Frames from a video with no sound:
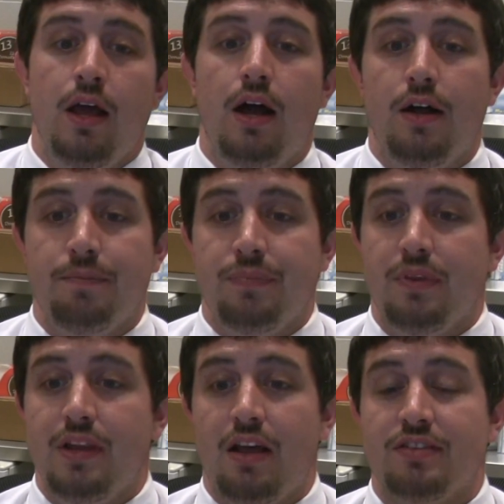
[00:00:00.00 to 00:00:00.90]

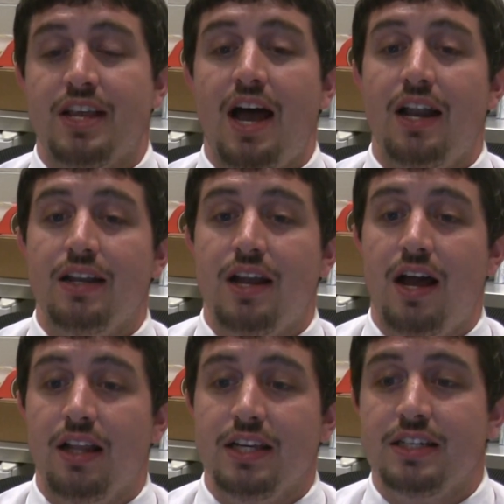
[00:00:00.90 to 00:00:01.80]
Now, Scott and
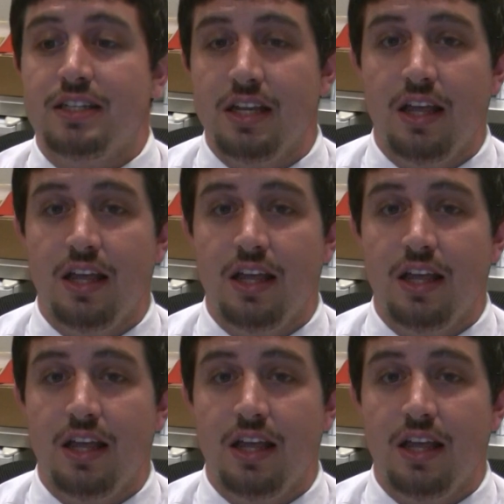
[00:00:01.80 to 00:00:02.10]
colleagues